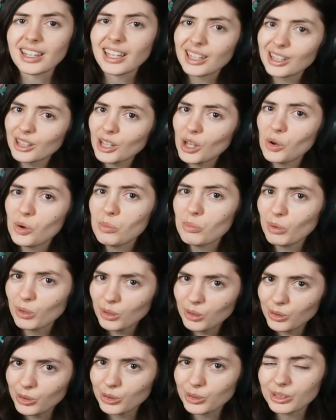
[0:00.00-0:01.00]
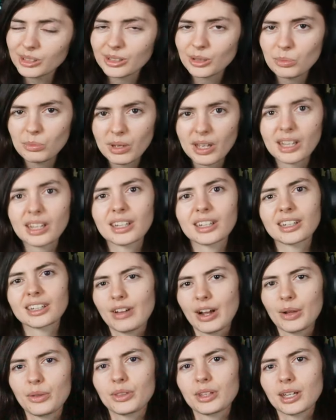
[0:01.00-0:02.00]
And lo and behold, Omega
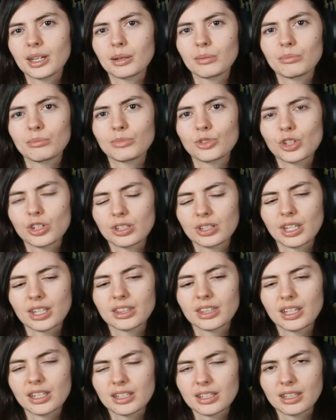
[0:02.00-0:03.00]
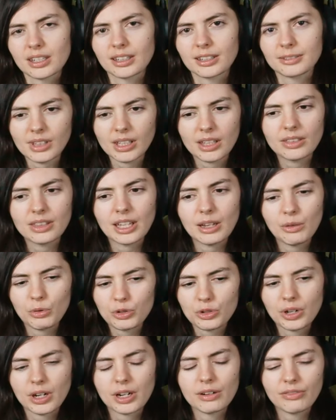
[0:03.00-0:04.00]
found them, just like they said. They were
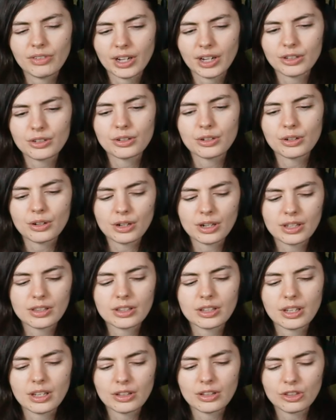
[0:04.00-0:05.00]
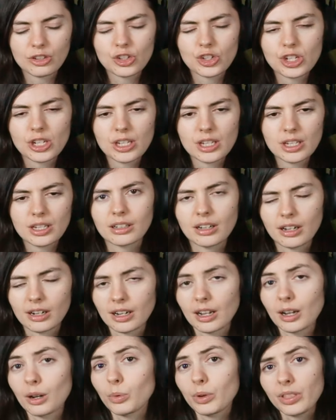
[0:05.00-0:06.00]
trying to find her, and she got
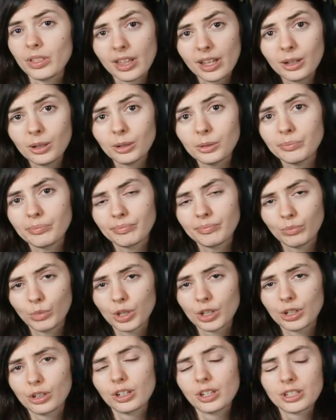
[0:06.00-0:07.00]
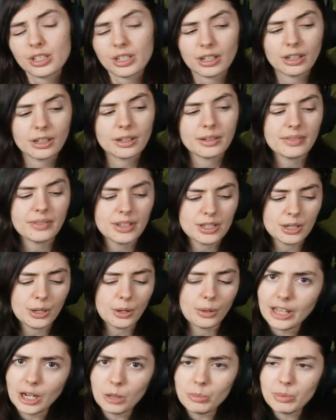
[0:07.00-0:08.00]
out with help with Crosshair.
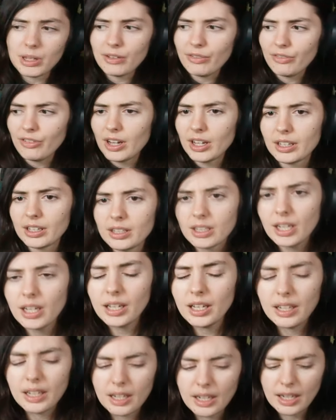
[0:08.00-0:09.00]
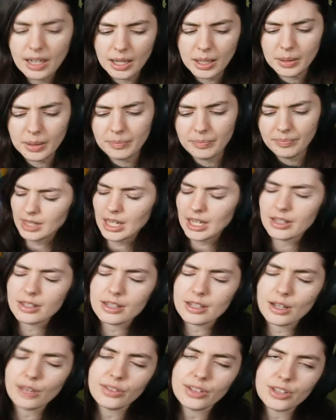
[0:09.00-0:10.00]
So that'll be a fun thing to
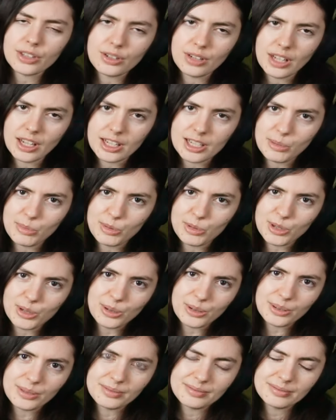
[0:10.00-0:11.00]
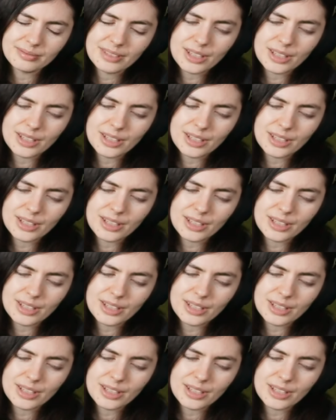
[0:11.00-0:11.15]
delve into next episode.